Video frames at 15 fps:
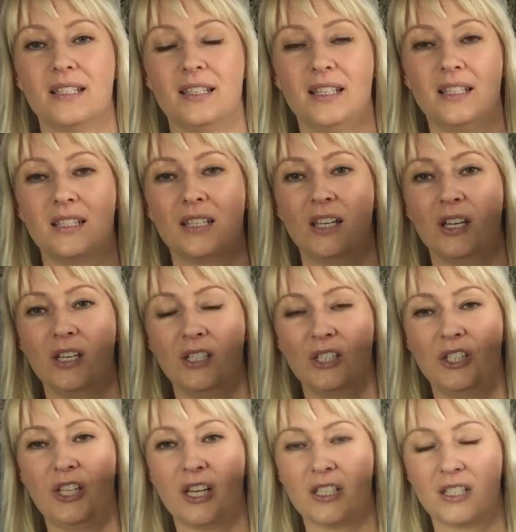this
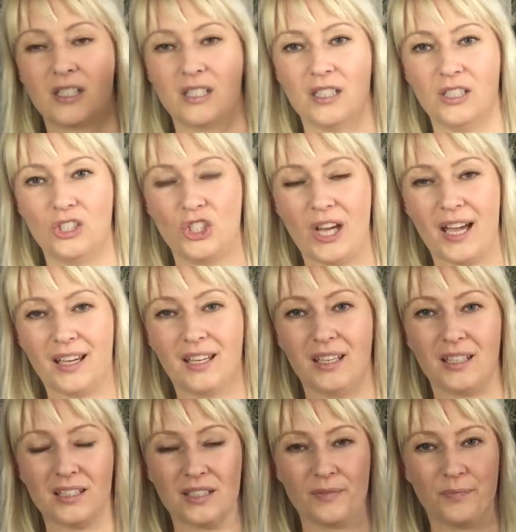dust
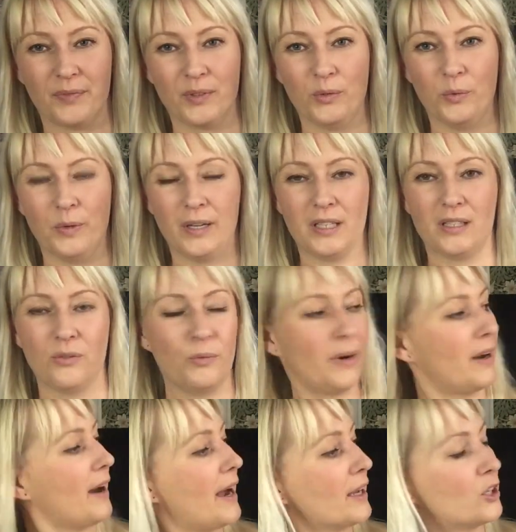jacket
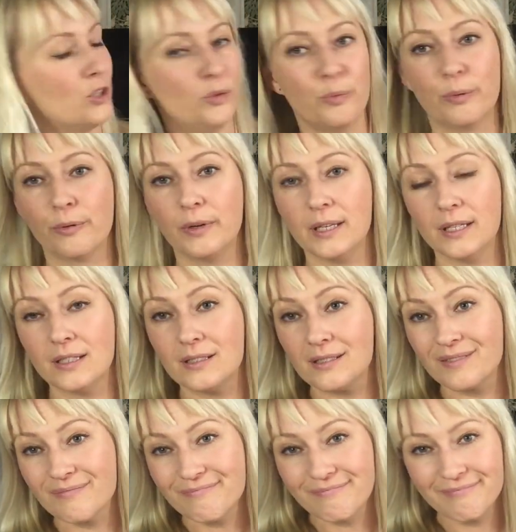where I could
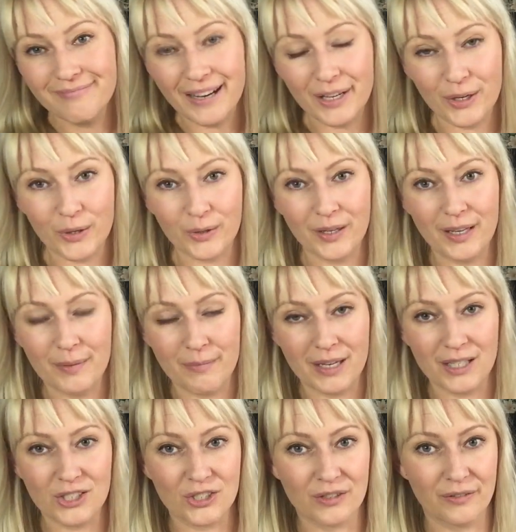print my own
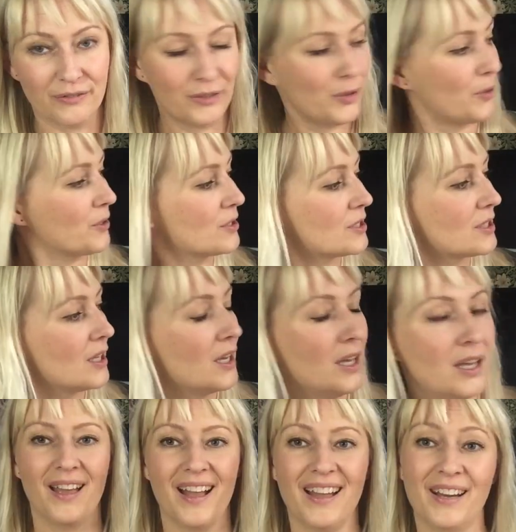image, of course.
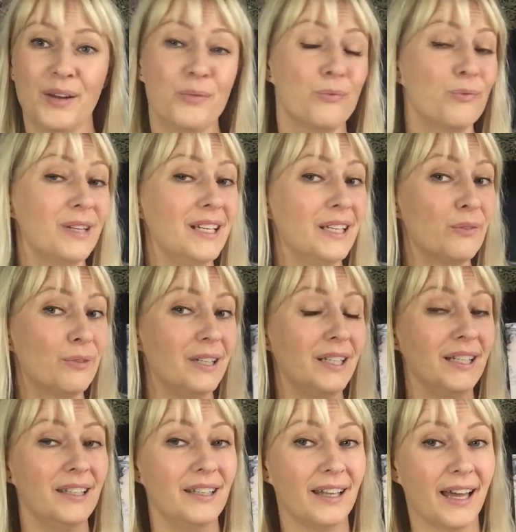And I
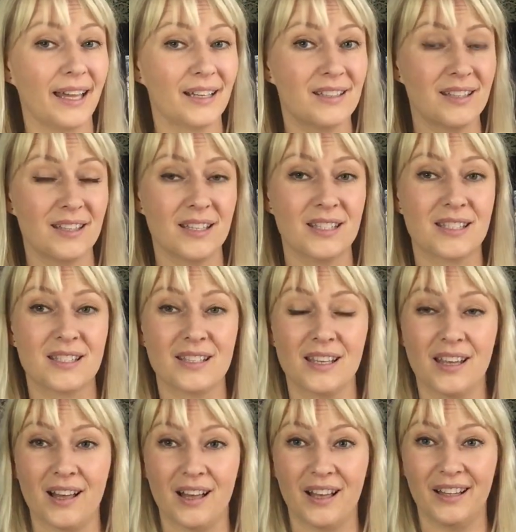really liked this
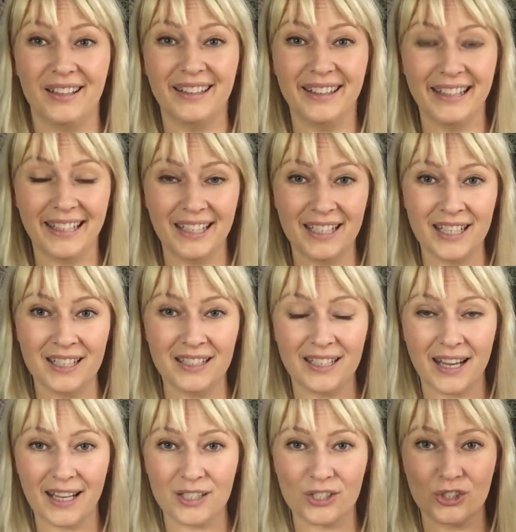linen
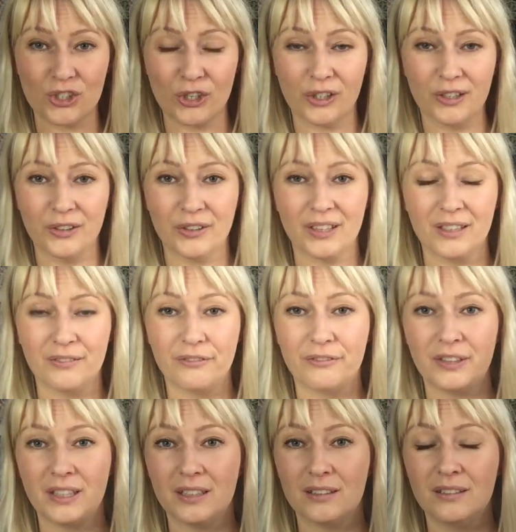texture, look and
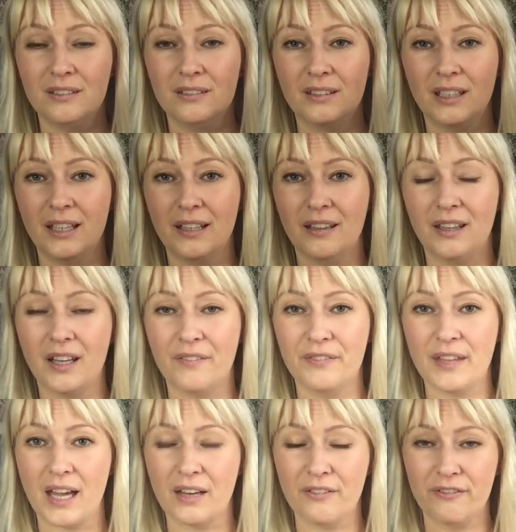feel. I love
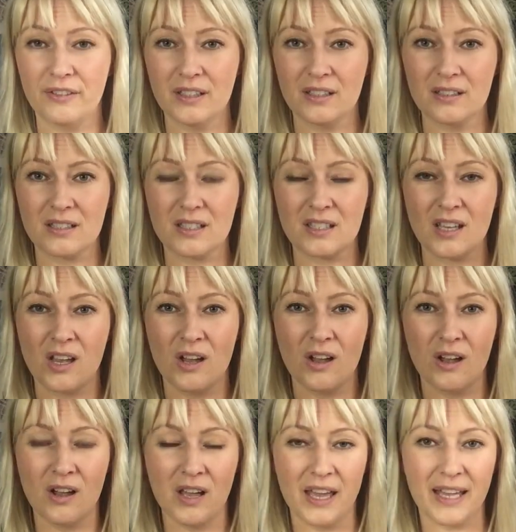that. Feels
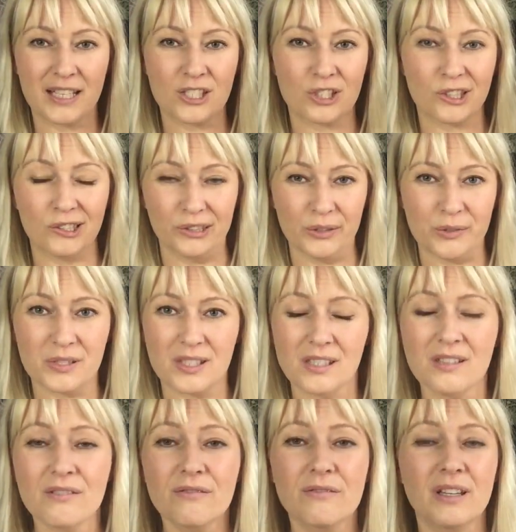
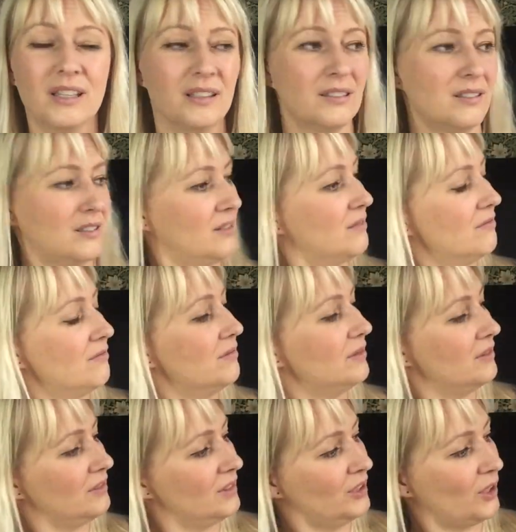exclusive and,
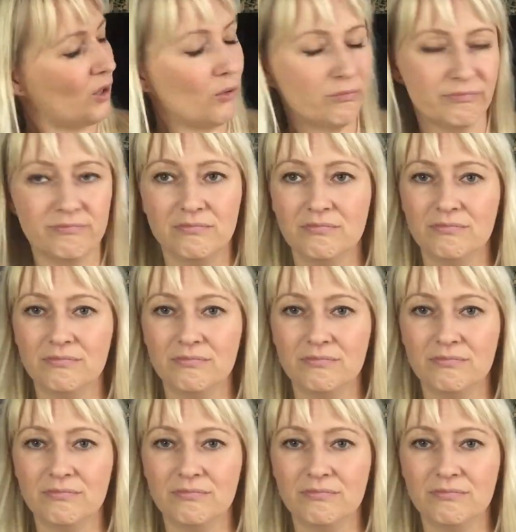you know,